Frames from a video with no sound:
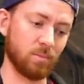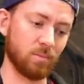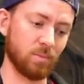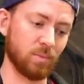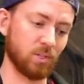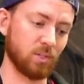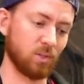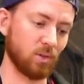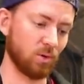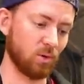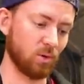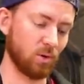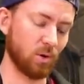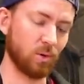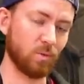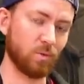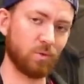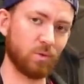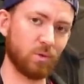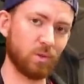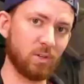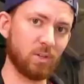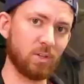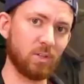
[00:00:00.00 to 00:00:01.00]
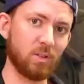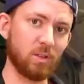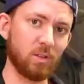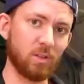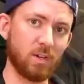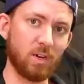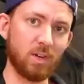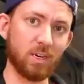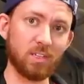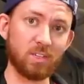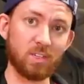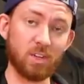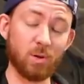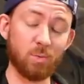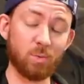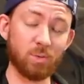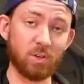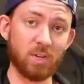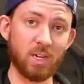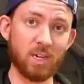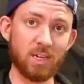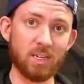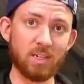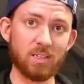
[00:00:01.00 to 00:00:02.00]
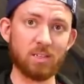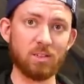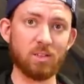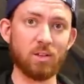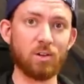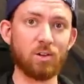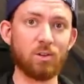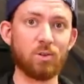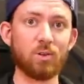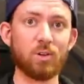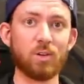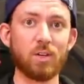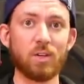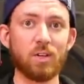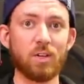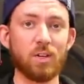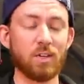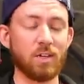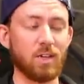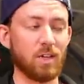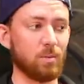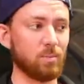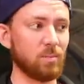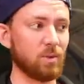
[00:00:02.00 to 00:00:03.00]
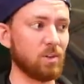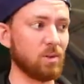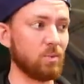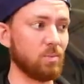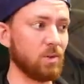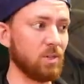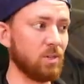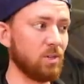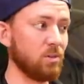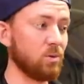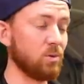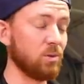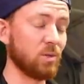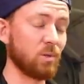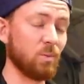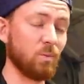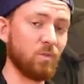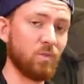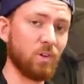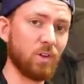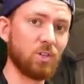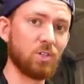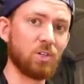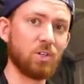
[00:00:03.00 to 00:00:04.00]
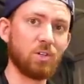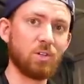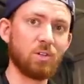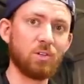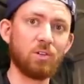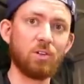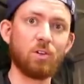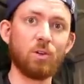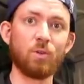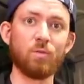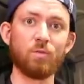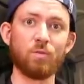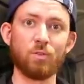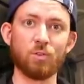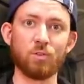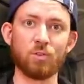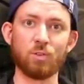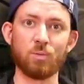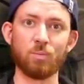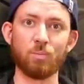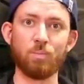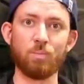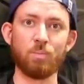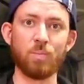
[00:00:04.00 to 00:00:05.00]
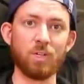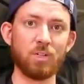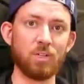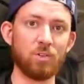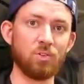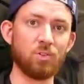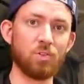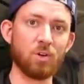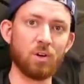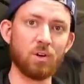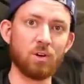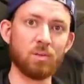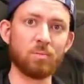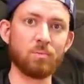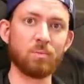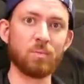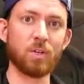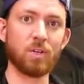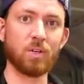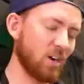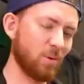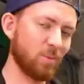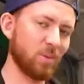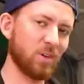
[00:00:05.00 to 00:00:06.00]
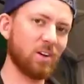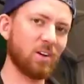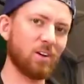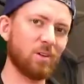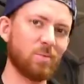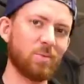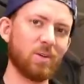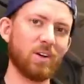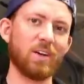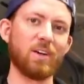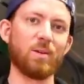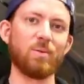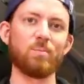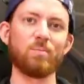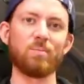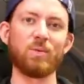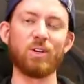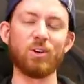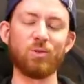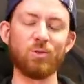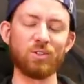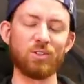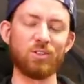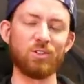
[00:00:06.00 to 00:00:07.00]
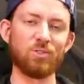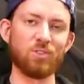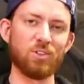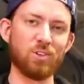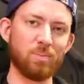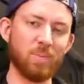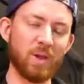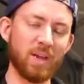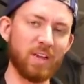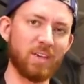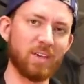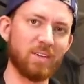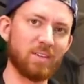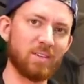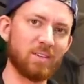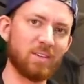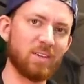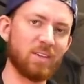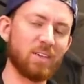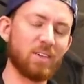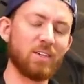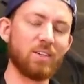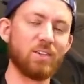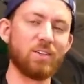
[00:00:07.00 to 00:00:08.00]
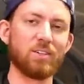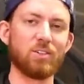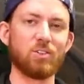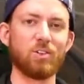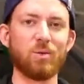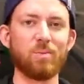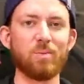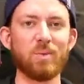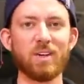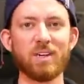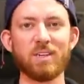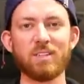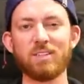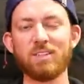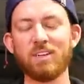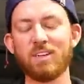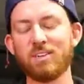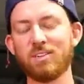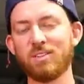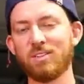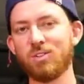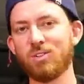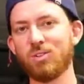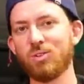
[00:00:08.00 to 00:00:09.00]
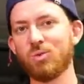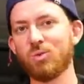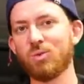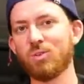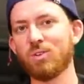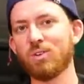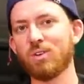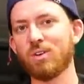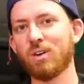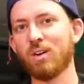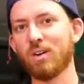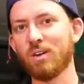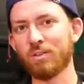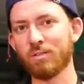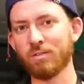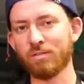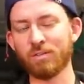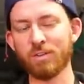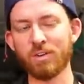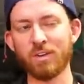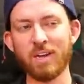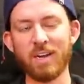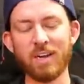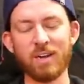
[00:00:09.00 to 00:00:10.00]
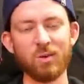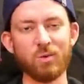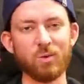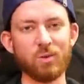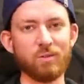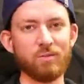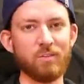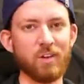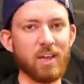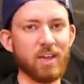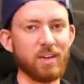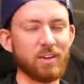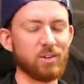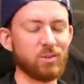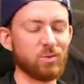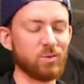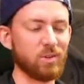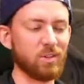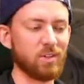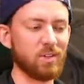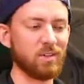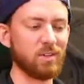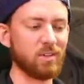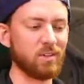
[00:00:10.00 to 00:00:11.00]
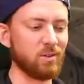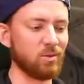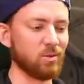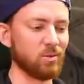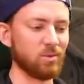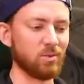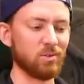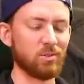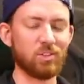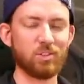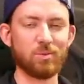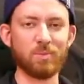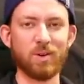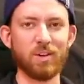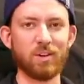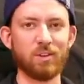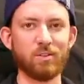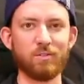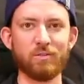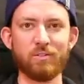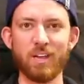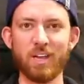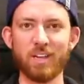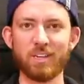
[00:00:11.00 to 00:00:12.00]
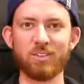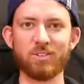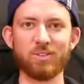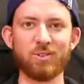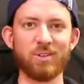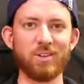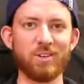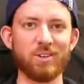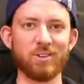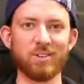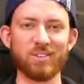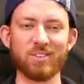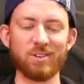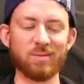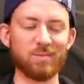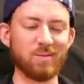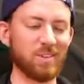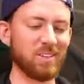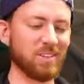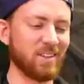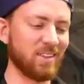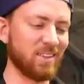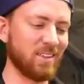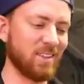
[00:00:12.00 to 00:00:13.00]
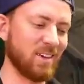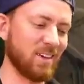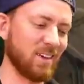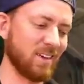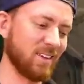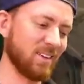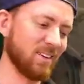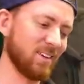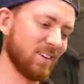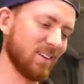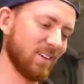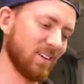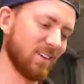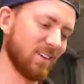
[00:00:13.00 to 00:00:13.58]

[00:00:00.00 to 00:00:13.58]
So hopefully in the next couple days though, I'm gonna be doing some fishing, going for some big drum. Coming up, I'm going to Japan, so I might take a tour of the Diawa factory or Shimano factory or something like that.